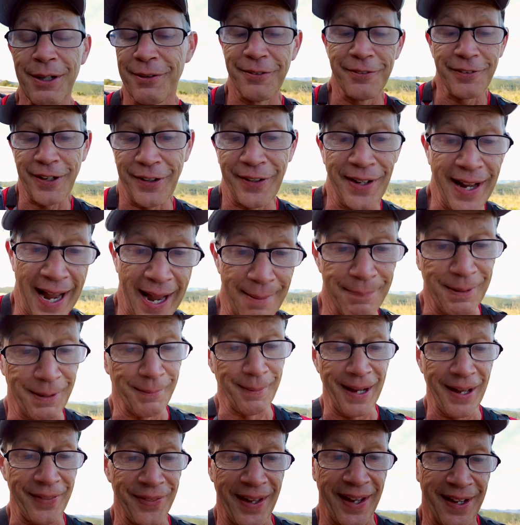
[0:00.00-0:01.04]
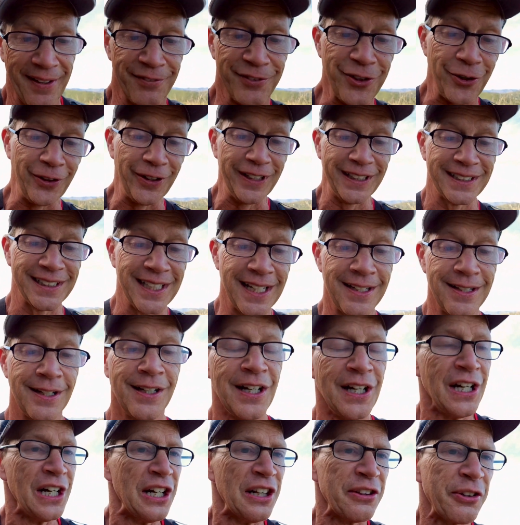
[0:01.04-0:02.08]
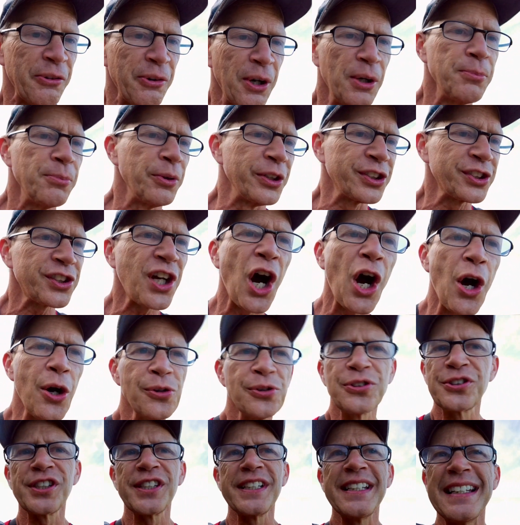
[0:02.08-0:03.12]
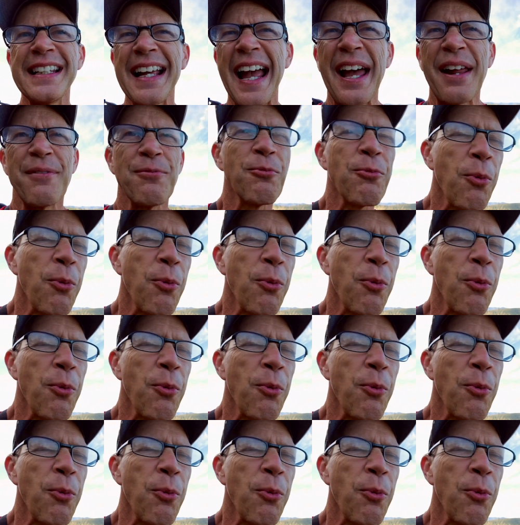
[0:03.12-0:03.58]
were very happy about that, of course. The room was cozy and